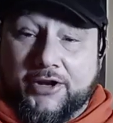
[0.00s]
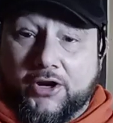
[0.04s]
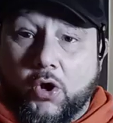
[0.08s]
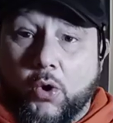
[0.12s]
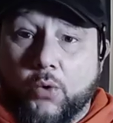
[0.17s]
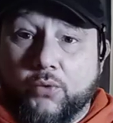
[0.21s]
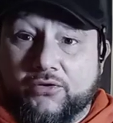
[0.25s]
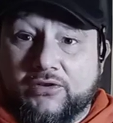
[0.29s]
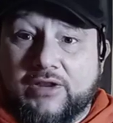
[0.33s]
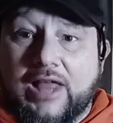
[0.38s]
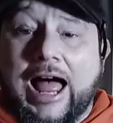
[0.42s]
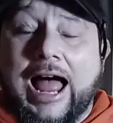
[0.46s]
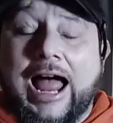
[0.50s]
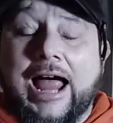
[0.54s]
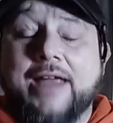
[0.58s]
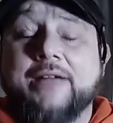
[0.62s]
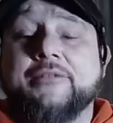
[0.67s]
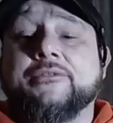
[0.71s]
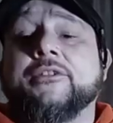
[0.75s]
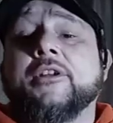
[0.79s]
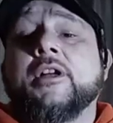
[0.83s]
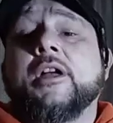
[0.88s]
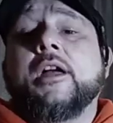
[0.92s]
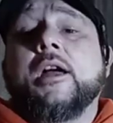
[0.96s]
It goes
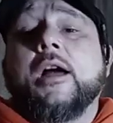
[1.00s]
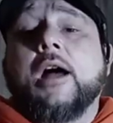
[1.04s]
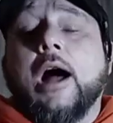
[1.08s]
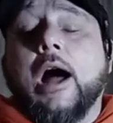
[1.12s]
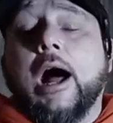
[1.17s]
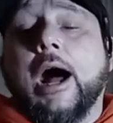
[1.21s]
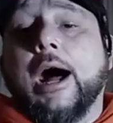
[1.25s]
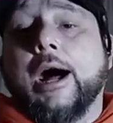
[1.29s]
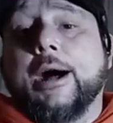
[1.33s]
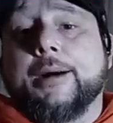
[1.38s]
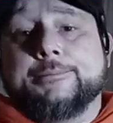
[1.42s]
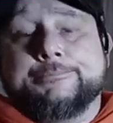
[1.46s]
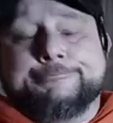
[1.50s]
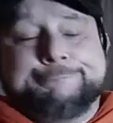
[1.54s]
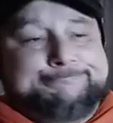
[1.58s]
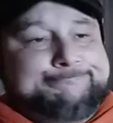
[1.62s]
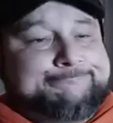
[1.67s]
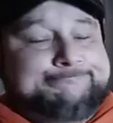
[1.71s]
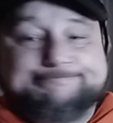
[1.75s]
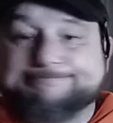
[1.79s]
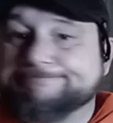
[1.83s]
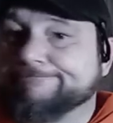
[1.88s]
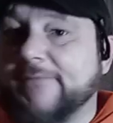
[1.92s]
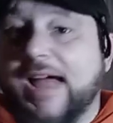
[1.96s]
live.
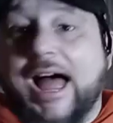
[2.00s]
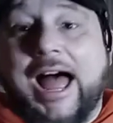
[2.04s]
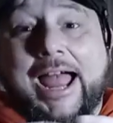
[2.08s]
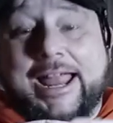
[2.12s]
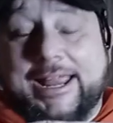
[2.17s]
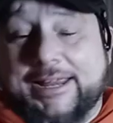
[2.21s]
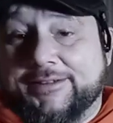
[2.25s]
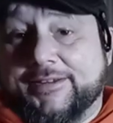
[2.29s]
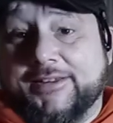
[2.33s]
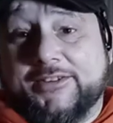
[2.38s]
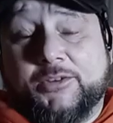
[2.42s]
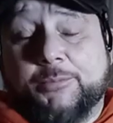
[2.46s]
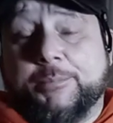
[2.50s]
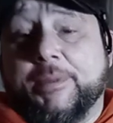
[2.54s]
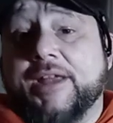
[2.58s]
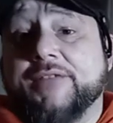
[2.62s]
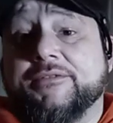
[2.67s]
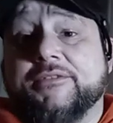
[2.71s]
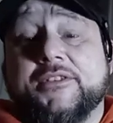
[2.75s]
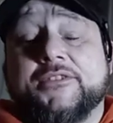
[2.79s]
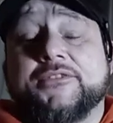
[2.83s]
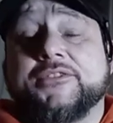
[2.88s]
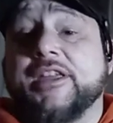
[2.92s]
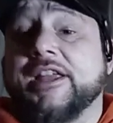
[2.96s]
I
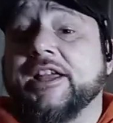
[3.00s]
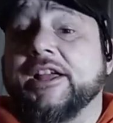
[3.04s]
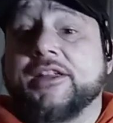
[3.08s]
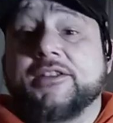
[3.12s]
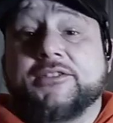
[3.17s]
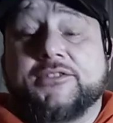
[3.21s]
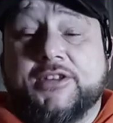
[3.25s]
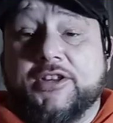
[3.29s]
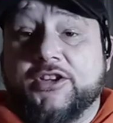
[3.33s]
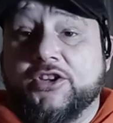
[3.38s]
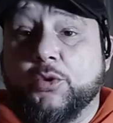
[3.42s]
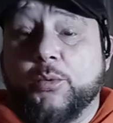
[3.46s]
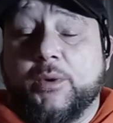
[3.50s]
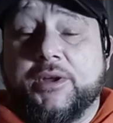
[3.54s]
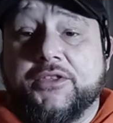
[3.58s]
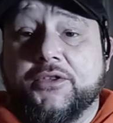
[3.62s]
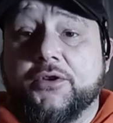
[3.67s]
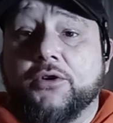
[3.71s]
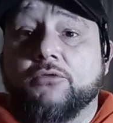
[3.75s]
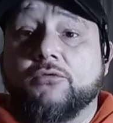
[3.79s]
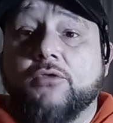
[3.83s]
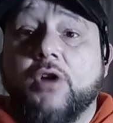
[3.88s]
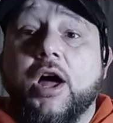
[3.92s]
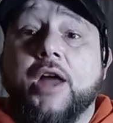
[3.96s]
anticipate this thing continuing
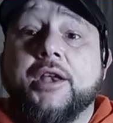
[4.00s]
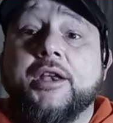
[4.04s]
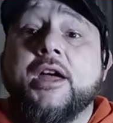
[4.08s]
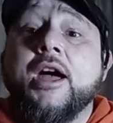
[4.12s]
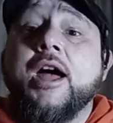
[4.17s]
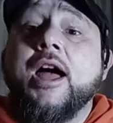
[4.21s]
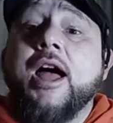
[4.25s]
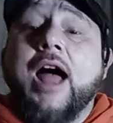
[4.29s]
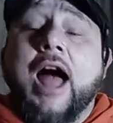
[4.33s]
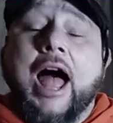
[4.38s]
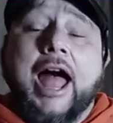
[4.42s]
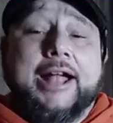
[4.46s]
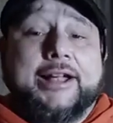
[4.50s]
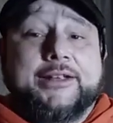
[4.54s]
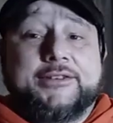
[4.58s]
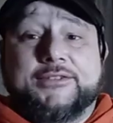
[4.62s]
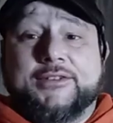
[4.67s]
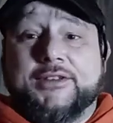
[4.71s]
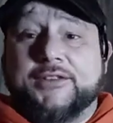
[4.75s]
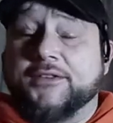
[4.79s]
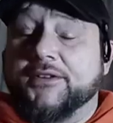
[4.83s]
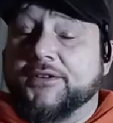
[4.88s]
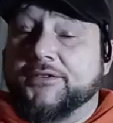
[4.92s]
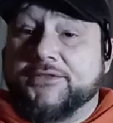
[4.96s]
their run. I could
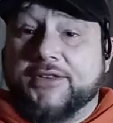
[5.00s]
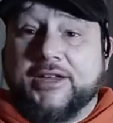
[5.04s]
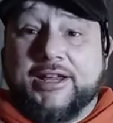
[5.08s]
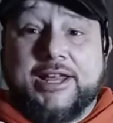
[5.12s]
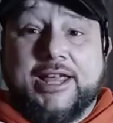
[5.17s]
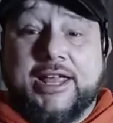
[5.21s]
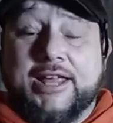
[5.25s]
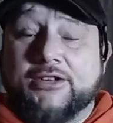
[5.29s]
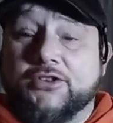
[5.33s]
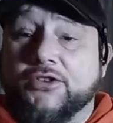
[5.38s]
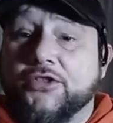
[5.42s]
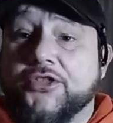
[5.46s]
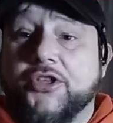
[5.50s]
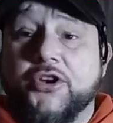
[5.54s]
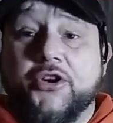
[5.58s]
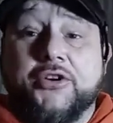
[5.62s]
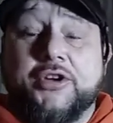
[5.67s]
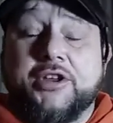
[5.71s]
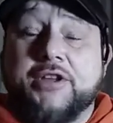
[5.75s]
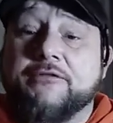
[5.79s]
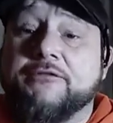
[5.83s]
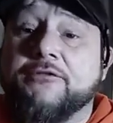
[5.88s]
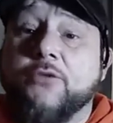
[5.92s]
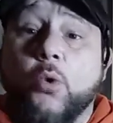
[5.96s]
see this thing hitting
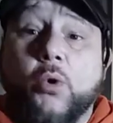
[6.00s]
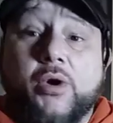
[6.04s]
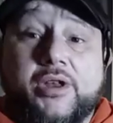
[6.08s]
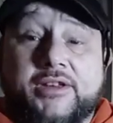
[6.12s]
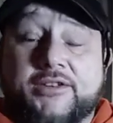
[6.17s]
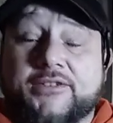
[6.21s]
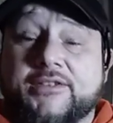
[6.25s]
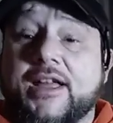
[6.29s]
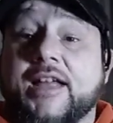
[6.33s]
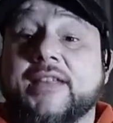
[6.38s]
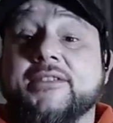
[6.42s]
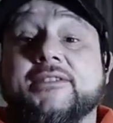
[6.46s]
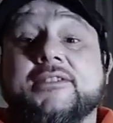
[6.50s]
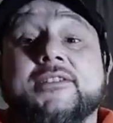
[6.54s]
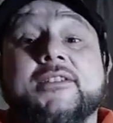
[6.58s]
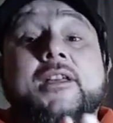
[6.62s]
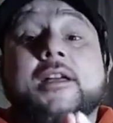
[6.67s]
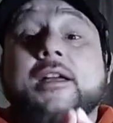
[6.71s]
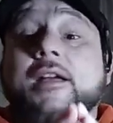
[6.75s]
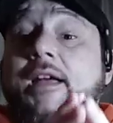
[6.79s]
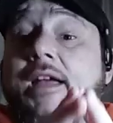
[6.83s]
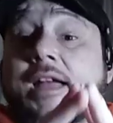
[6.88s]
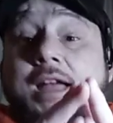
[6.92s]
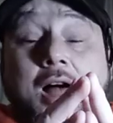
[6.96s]
30, 40 cents.
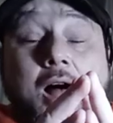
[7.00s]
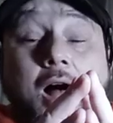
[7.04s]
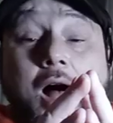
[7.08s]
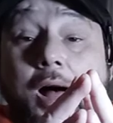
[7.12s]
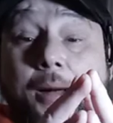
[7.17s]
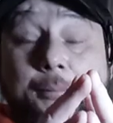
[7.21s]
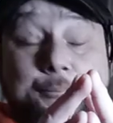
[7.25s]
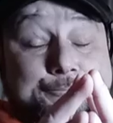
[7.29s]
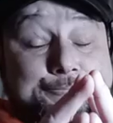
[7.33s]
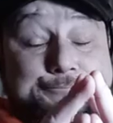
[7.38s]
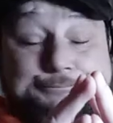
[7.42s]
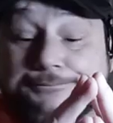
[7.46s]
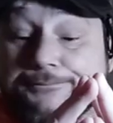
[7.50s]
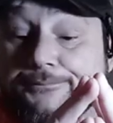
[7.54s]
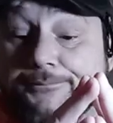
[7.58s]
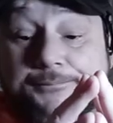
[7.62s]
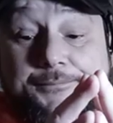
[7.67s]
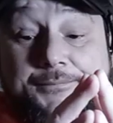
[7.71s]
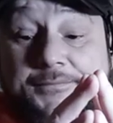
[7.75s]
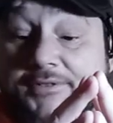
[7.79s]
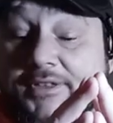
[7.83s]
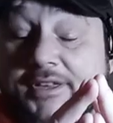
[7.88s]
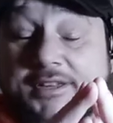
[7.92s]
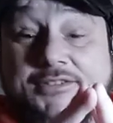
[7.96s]

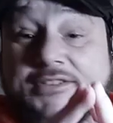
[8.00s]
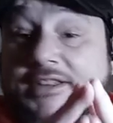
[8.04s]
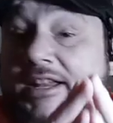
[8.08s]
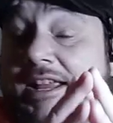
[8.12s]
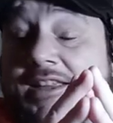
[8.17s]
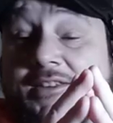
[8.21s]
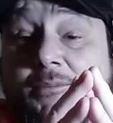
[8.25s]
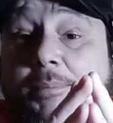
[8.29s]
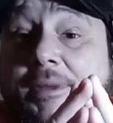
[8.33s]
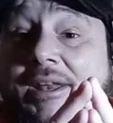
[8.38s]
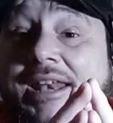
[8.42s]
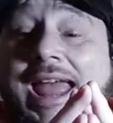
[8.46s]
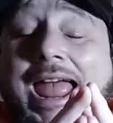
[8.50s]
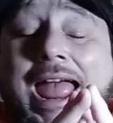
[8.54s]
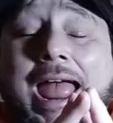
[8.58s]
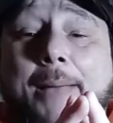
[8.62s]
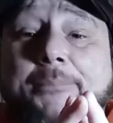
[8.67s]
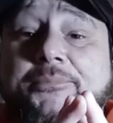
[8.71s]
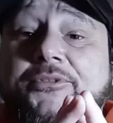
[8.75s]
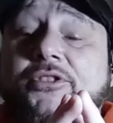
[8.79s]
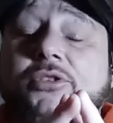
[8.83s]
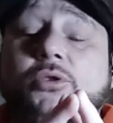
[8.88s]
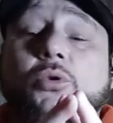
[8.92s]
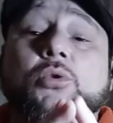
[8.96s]
This thing has been
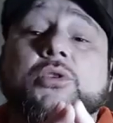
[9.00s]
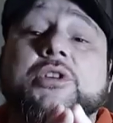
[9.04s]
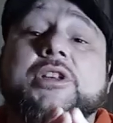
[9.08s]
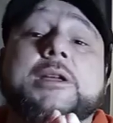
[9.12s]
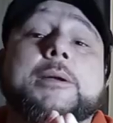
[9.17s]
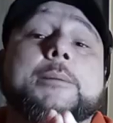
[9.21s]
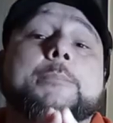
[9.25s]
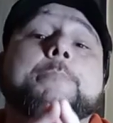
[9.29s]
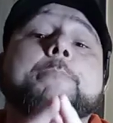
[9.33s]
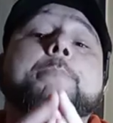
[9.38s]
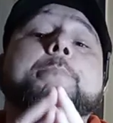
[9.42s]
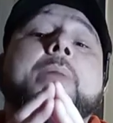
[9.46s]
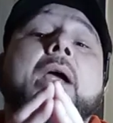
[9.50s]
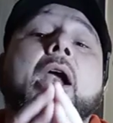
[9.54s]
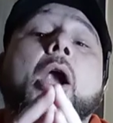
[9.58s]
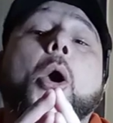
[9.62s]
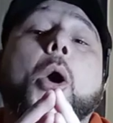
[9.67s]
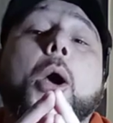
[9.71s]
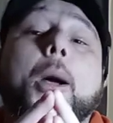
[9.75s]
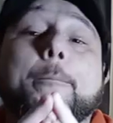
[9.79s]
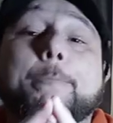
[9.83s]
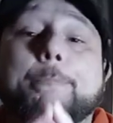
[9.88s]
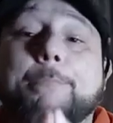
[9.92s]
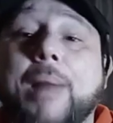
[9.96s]
absolutely
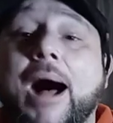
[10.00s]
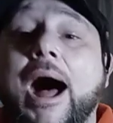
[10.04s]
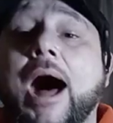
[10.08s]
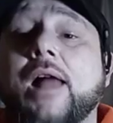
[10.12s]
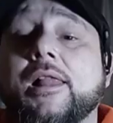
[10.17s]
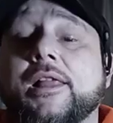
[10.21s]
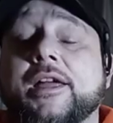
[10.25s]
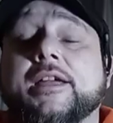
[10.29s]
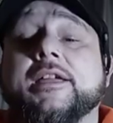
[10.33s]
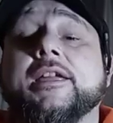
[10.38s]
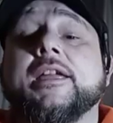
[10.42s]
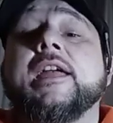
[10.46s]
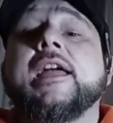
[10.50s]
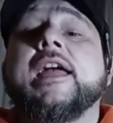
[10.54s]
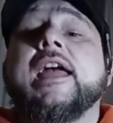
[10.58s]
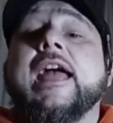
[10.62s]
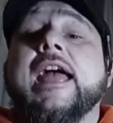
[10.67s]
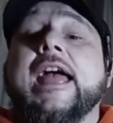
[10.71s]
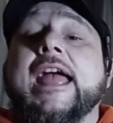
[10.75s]
parabolic.